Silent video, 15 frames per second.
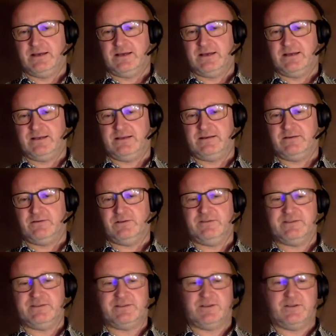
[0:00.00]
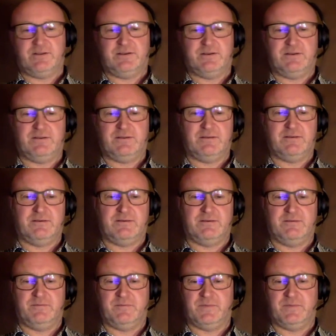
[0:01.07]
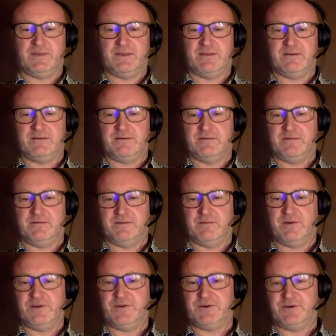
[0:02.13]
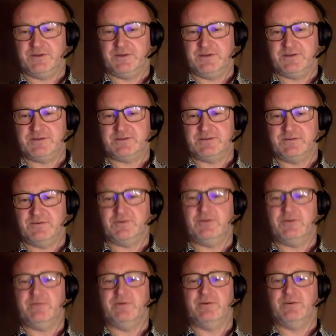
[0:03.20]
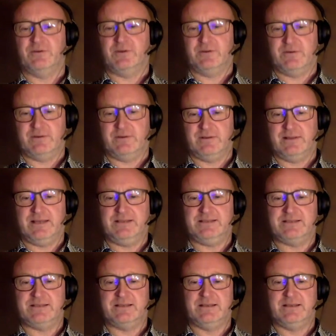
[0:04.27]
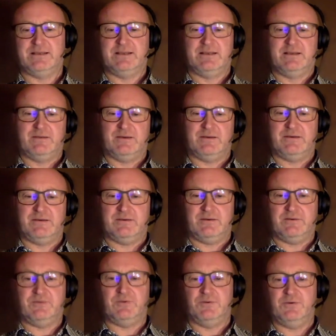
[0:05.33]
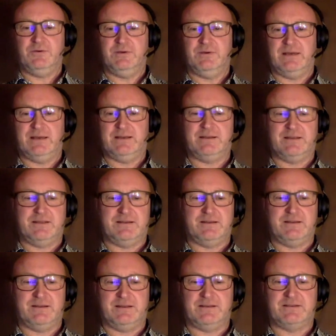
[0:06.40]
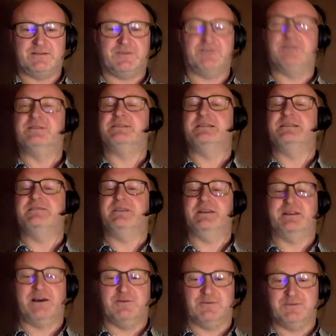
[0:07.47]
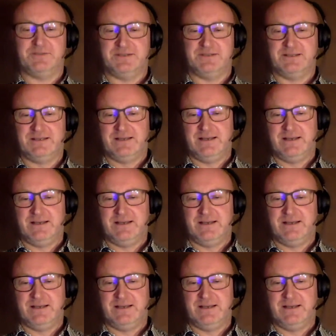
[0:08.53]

And all of a sudden, the mother just got up on her legs, on two, and started sniffing around.